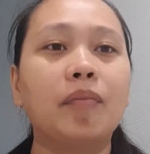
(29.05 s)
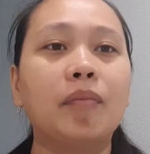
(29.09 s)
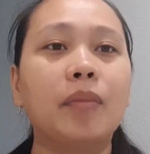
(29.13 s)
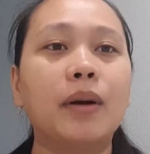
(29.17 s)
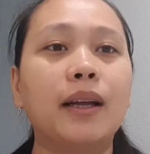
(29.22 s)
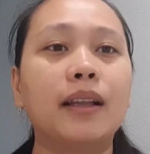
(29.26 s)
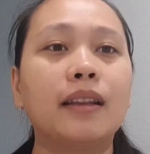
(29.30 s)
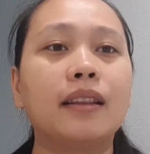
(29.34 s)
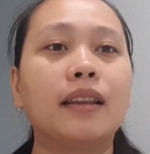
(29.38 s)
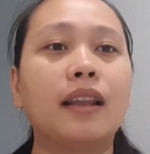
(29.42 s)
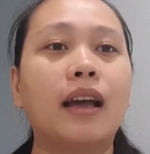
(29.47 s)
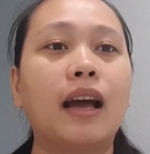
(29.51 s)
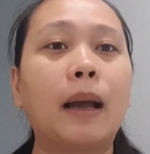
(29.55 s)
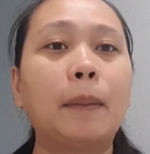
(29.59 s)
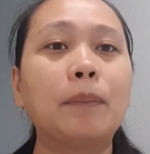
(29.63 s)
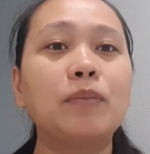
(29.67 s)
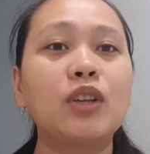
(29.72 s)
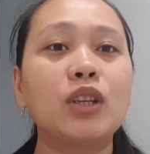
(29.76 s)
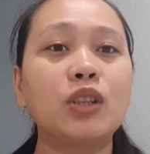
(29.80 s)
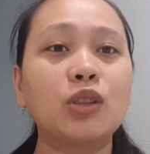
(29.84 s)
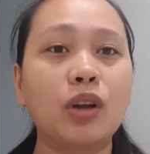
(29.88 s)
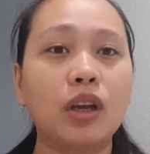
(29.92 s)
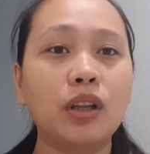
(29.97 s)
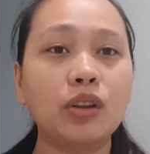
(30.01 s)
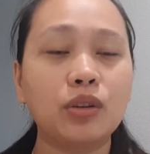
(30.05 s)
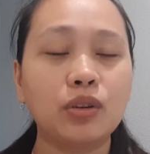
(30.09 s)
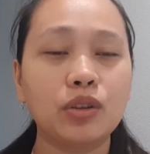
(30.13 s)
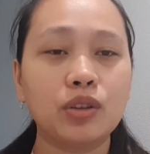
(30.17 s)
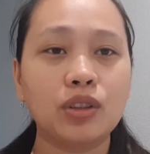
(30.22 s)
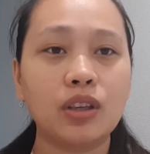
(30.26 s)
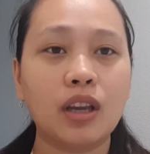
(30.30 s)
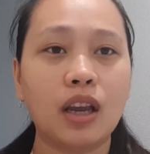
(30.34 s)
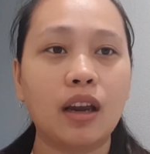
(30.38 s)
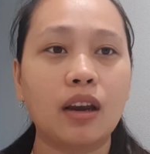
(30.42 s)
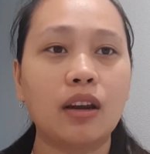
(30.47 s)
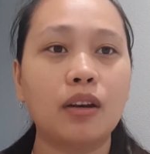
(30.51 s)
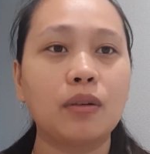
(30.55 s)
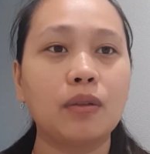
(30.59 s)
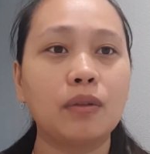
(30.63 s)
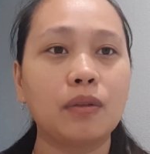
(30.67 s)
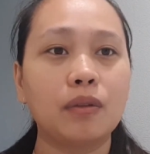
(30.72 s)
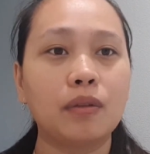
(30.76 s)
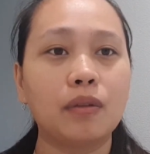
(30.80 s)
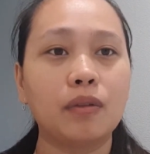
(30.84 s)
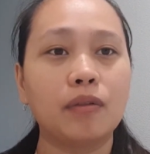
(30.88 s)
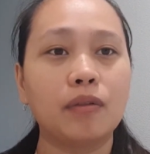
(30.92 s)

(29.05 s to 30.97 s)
but I'm just going to share